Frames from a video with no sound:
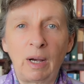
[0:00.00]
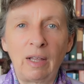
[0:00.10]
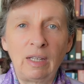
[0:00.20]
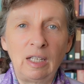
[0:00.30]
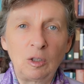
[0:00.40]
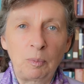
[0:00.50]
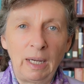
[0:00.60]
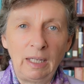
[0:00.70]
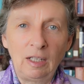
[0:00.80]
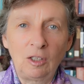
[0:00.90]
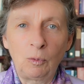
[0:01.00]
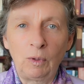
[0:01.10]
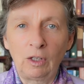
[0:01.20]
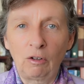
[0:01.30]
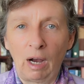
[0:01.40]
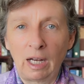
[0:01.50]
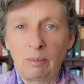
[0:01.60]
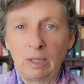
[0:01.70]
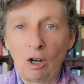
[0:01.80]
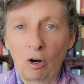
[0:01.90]
by the Independents with the
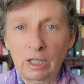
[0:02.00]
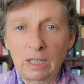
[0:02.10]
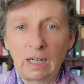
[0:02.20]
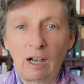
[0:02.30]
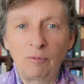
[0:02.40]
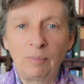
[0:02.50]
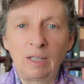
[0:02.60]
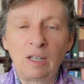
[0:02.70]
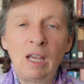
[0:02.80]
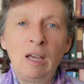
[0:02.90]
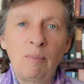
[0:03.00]
Greiner minority government